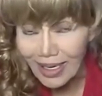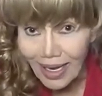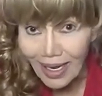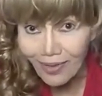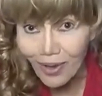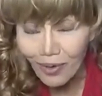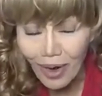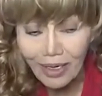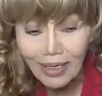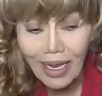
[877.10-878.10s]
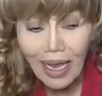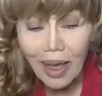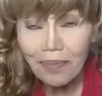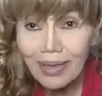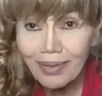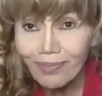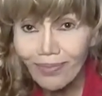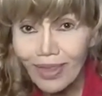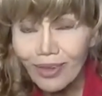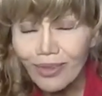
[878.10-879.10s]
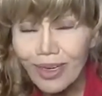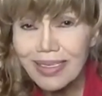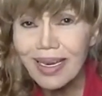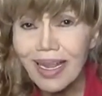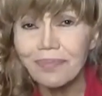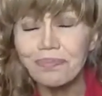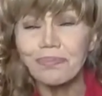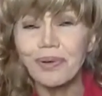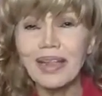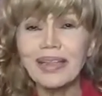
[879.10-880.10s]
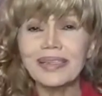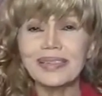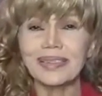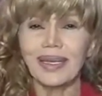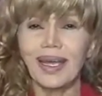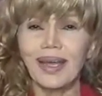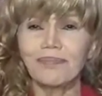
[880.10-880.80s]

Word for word: if you want it. But the reason I bring now, uh, oh, wait, wait a up, minute.